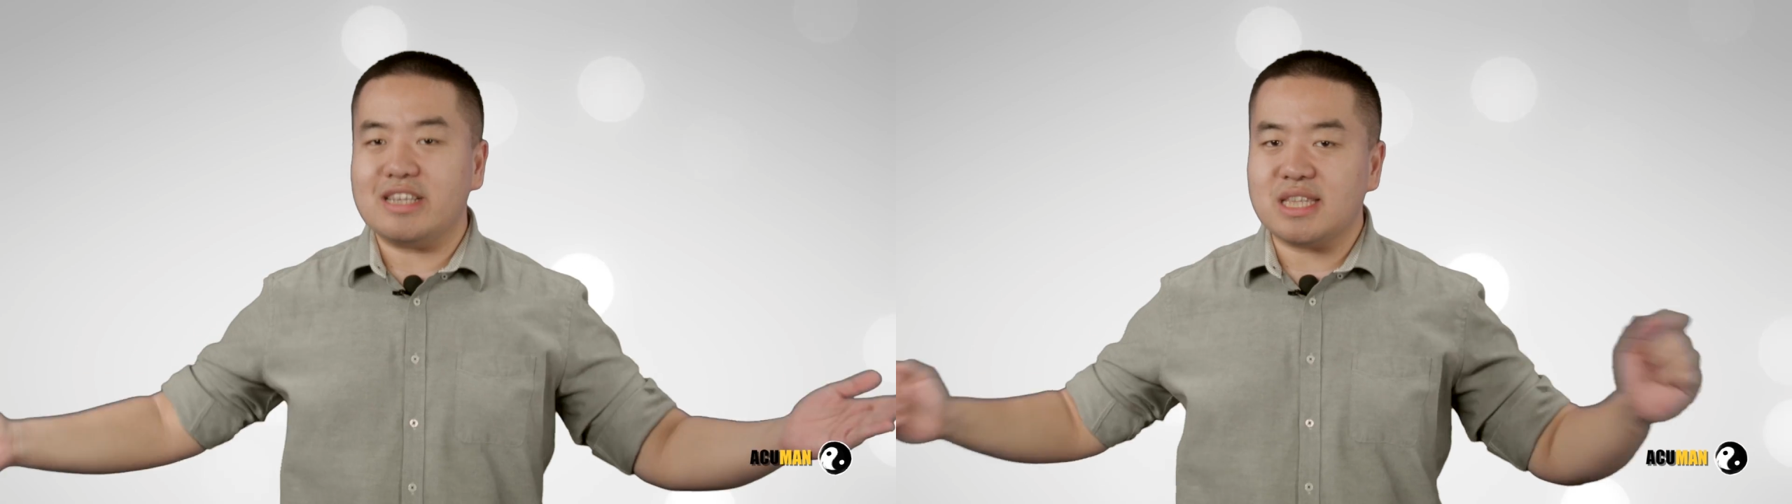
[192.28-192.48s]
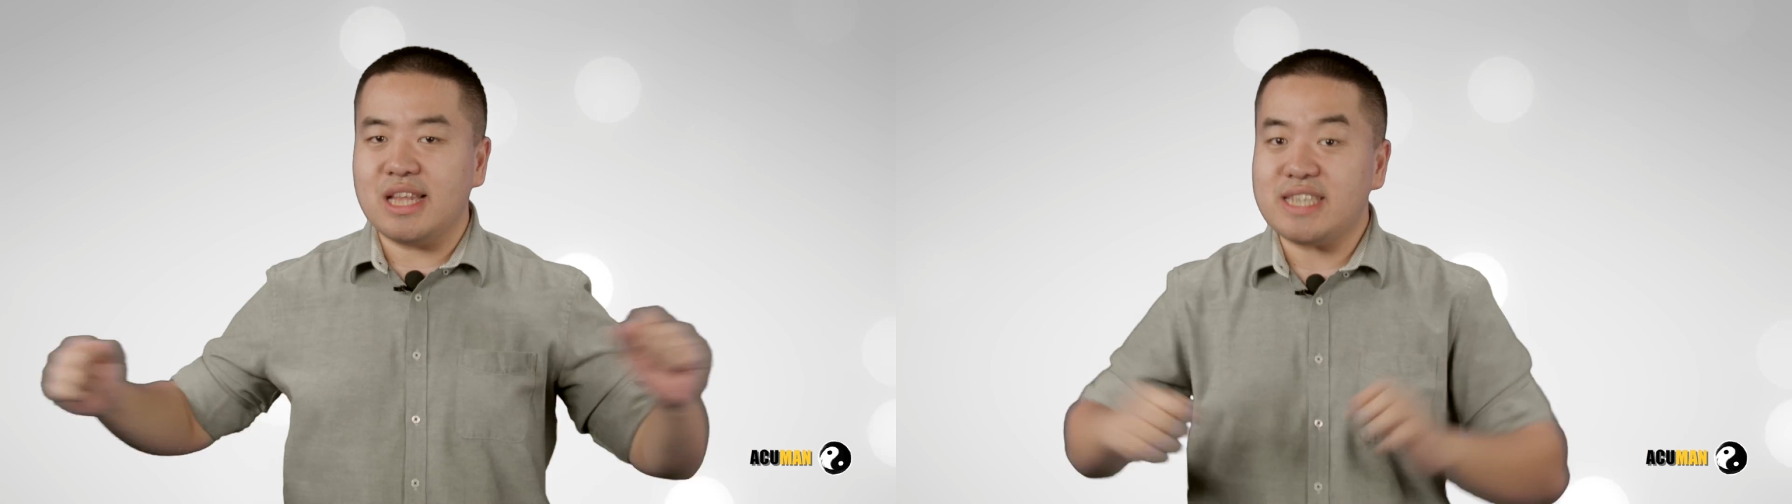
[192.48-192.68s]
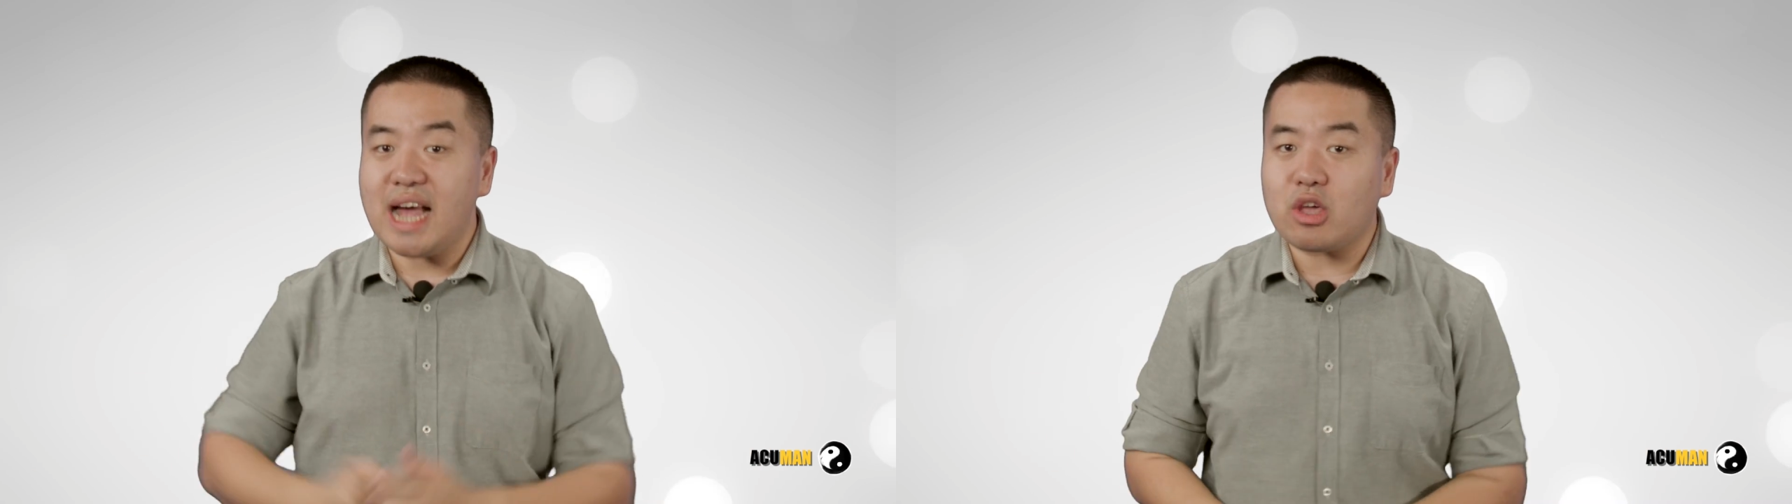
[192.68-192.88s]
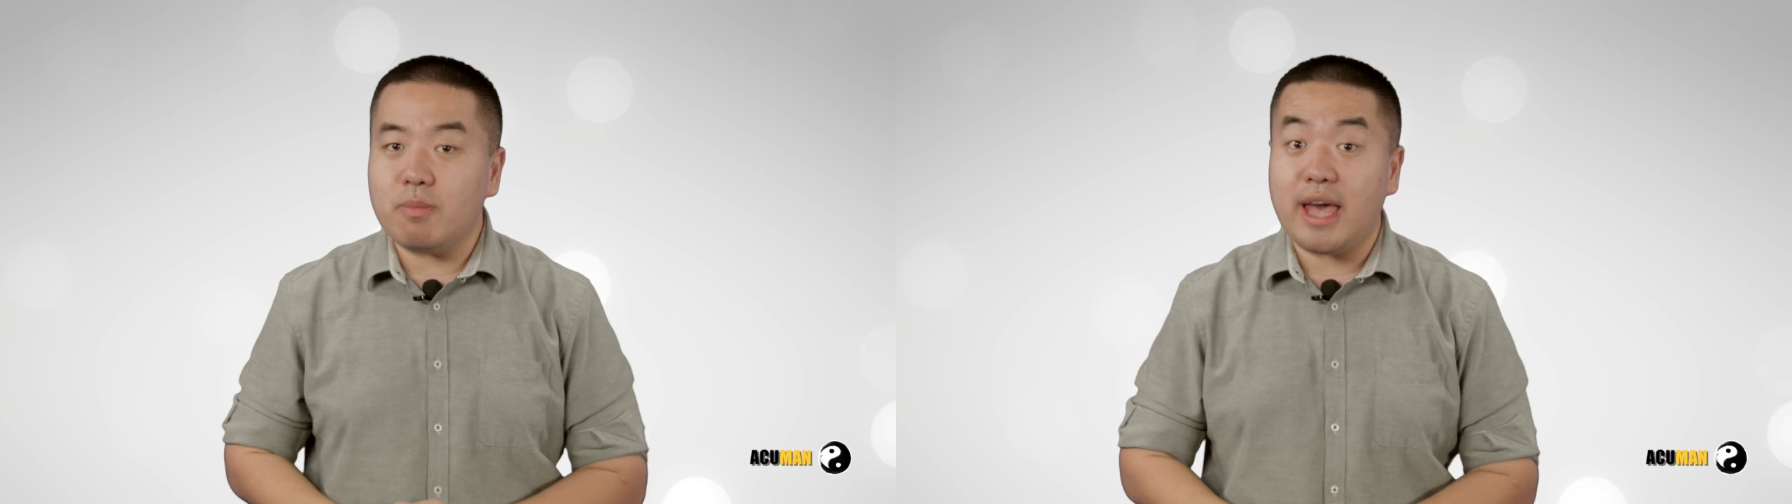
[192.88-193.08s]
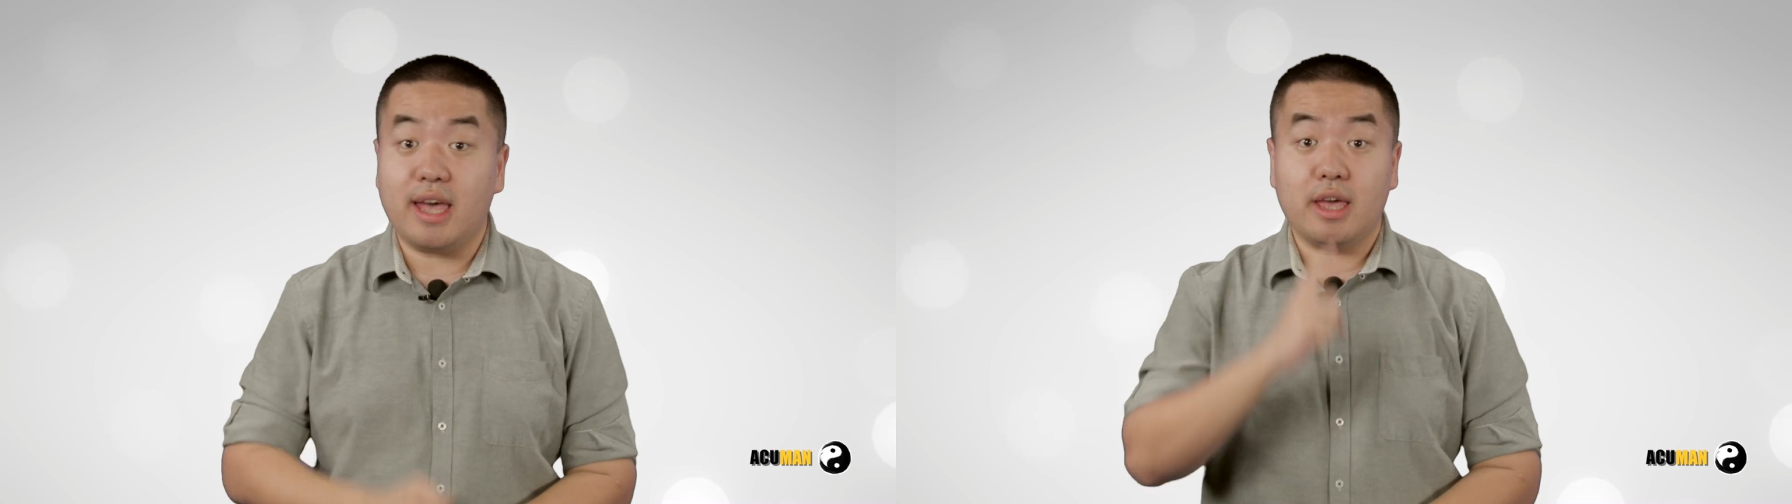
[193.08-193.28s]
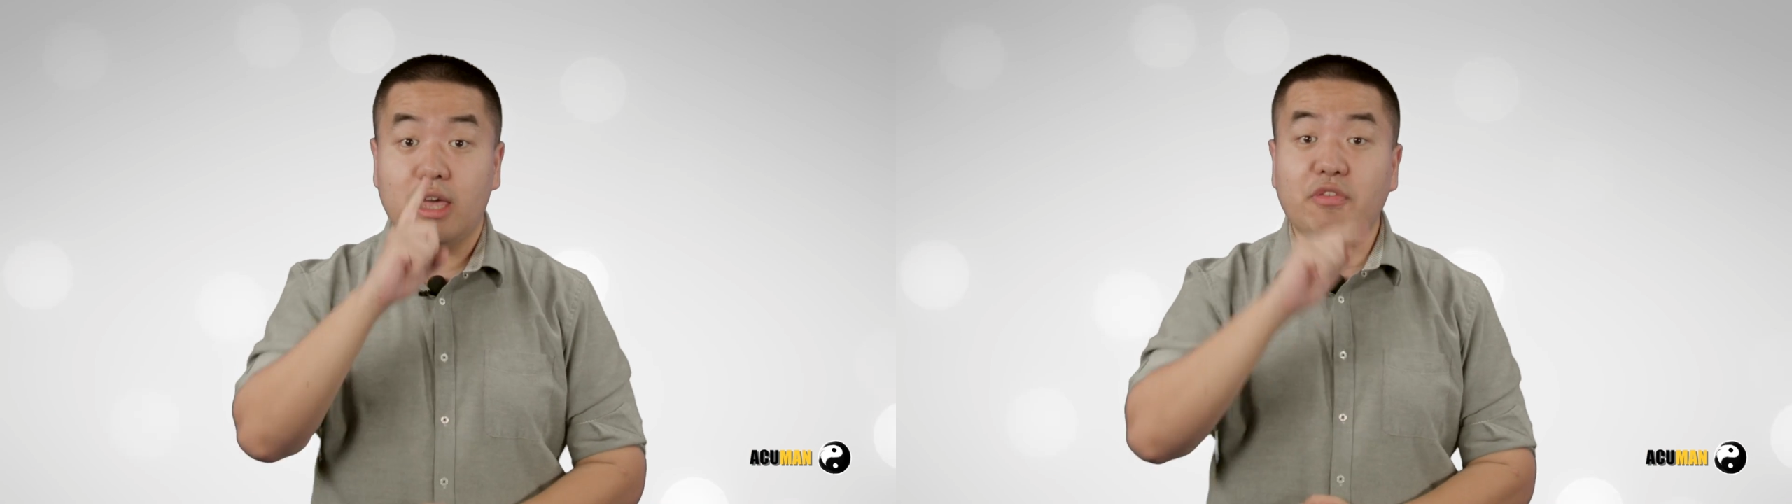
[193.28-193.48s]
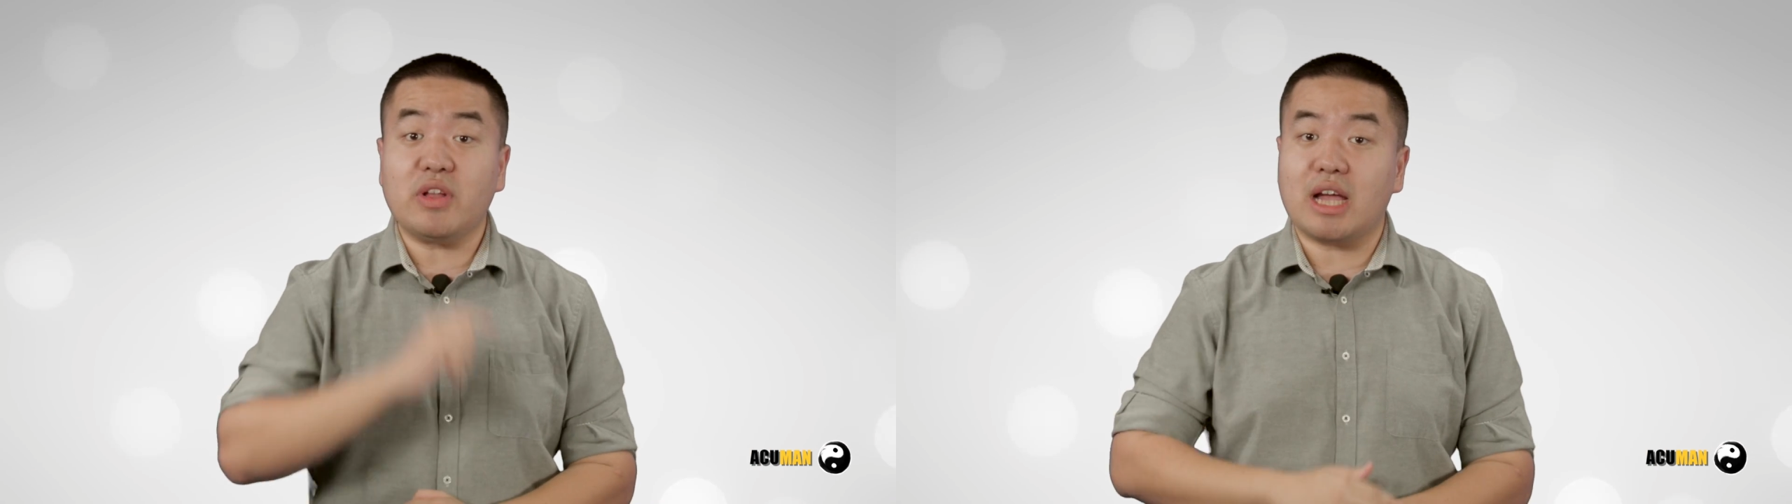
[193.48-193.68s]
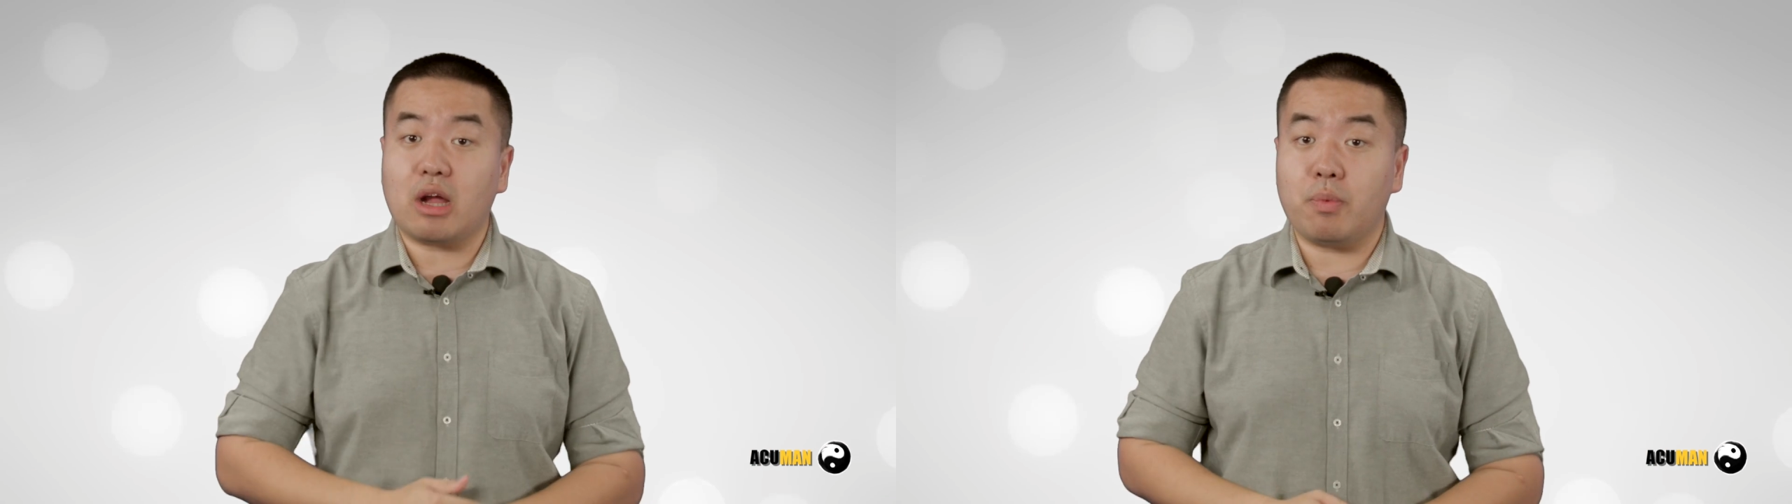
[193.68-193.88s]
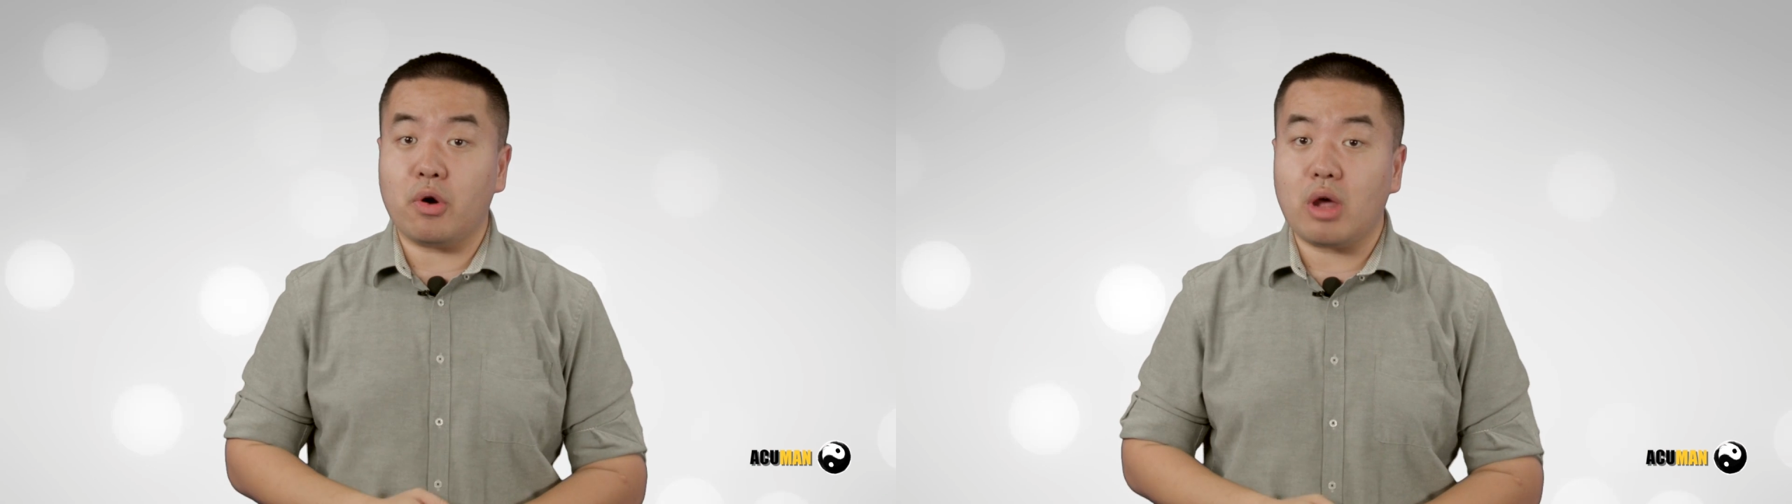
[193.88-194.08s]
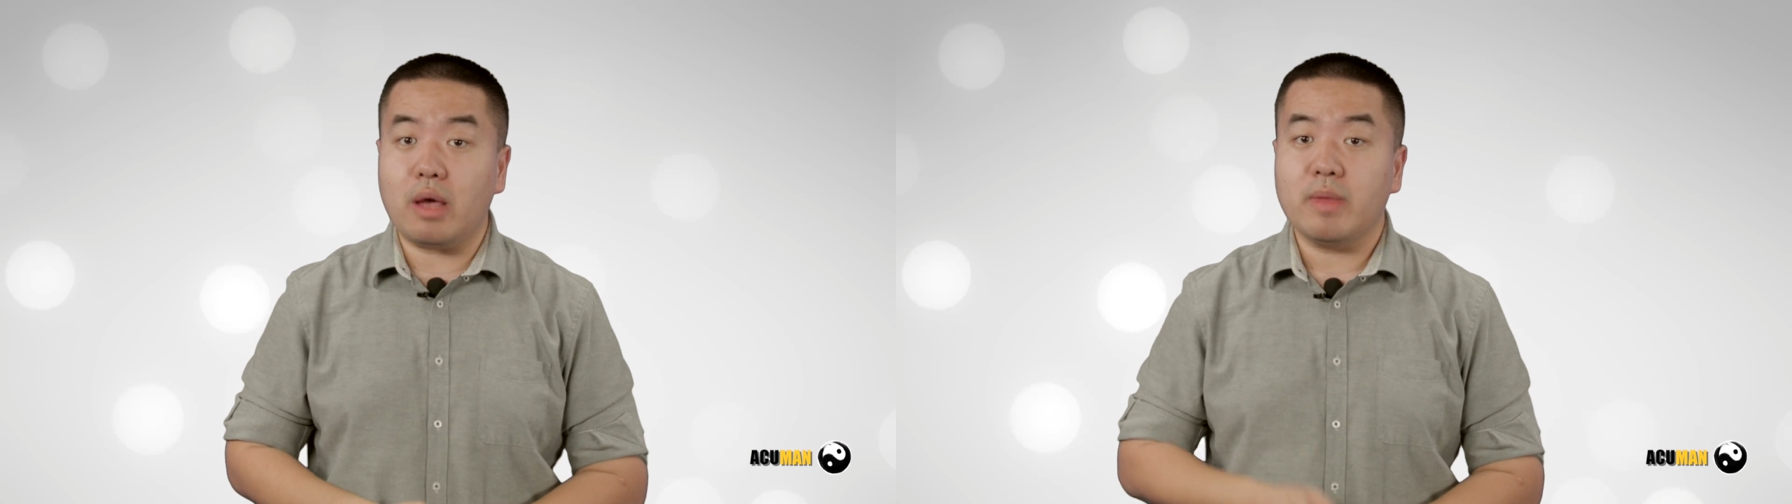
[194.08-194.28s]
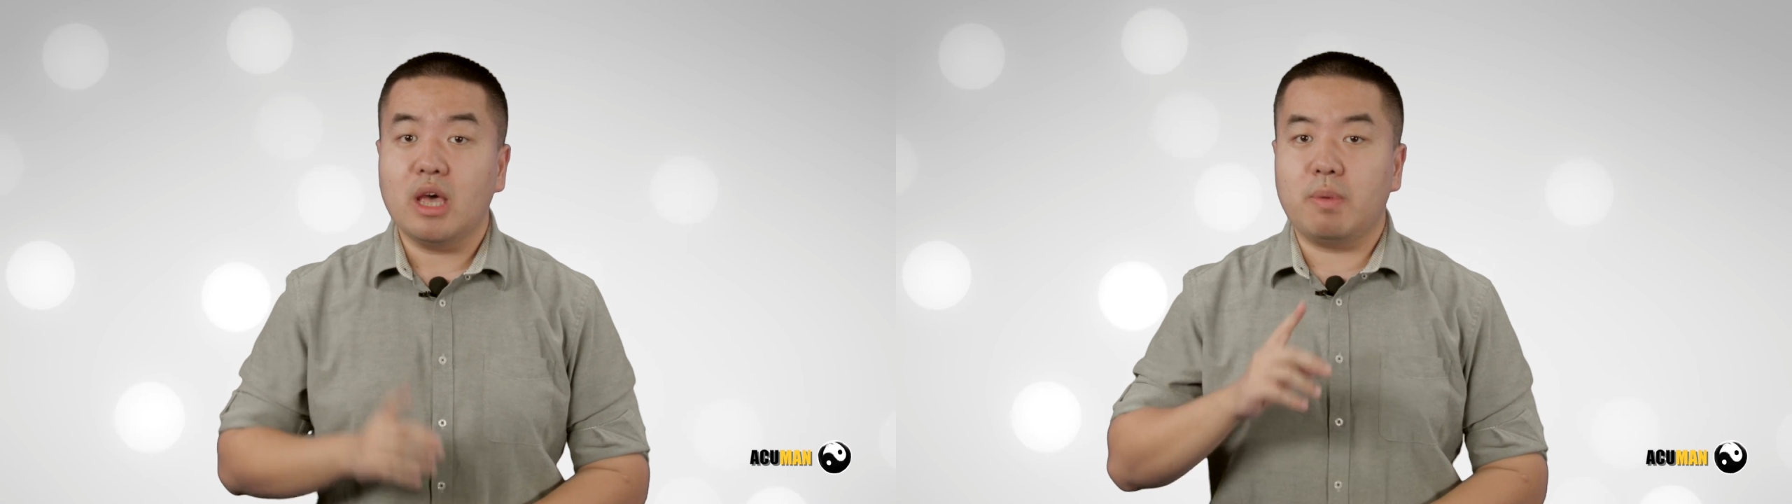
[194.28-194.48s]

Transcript: this is ACUMAN. If you like our program,